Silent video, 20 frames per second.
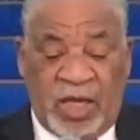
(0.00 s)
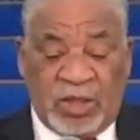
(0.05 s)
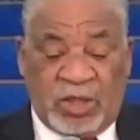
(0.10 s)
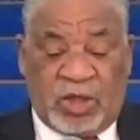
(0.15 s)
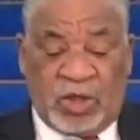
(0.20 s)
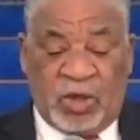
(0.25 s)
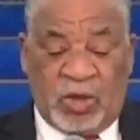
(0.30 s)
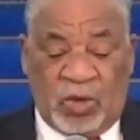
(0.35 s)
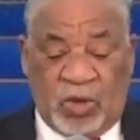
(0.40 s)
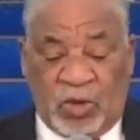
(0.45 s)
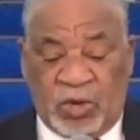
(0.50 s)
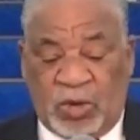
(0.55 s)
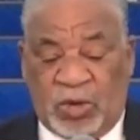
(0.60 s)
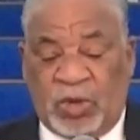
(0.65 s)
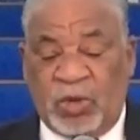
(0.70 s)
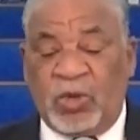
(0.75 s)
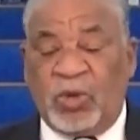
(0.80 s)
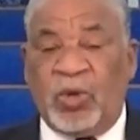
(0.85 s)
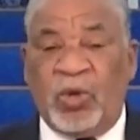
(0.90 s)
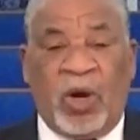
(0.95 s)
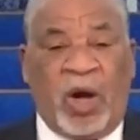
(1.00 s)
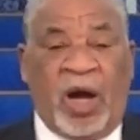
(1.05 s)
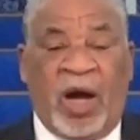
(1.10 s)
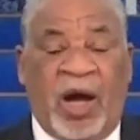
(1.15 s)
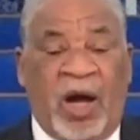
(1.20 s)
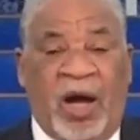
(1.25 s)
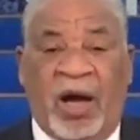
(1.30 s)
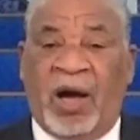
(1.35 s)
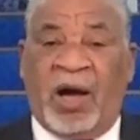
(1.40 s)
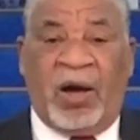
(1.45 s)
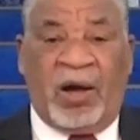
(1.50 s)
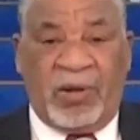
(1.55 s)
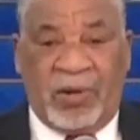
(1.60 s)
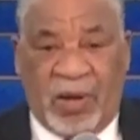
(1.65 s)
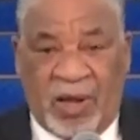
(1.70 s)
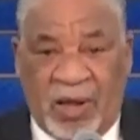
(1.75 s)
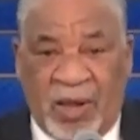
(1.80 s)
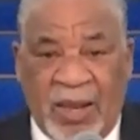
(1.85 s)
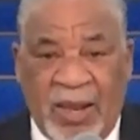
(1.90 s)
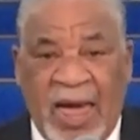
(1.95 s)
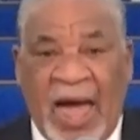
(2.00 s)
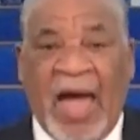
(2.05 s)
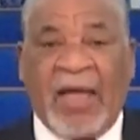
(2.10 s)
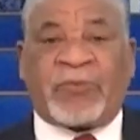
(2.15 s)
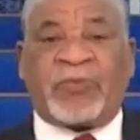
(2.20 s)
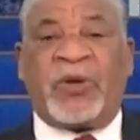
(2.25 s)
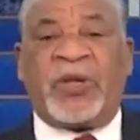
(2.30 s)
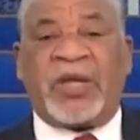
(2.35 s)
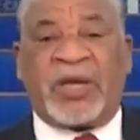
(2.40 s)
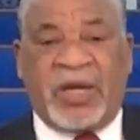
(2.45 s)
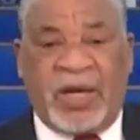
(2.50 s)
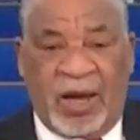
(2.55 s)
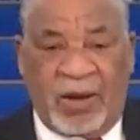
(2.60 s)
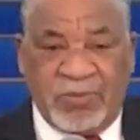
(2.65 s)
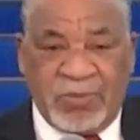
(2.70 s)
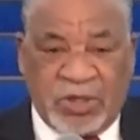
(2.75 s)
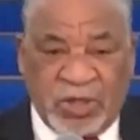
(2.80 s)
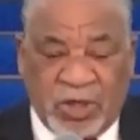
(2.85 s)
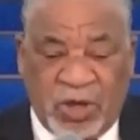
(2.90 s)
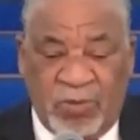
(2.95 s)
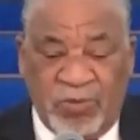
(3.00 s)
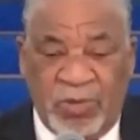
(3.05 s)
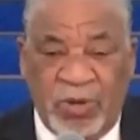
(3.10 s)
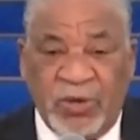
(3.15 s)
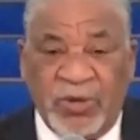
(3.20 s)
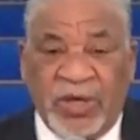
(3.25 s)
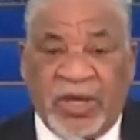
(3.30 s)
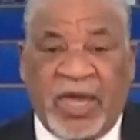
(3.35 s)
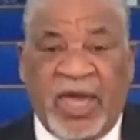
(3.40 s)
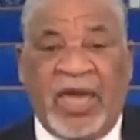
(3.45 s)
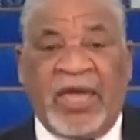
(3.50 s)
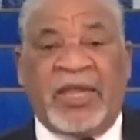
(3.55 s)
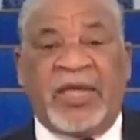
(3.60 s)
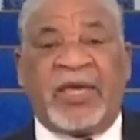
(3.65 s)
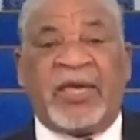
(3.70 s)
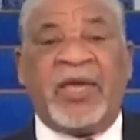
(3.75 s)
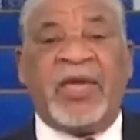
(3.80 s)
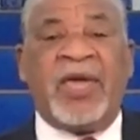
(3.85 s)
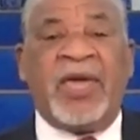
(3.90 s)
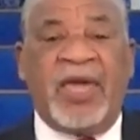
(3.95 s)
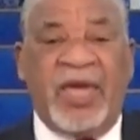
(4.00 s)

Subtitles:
to do a lot when it comes to communicating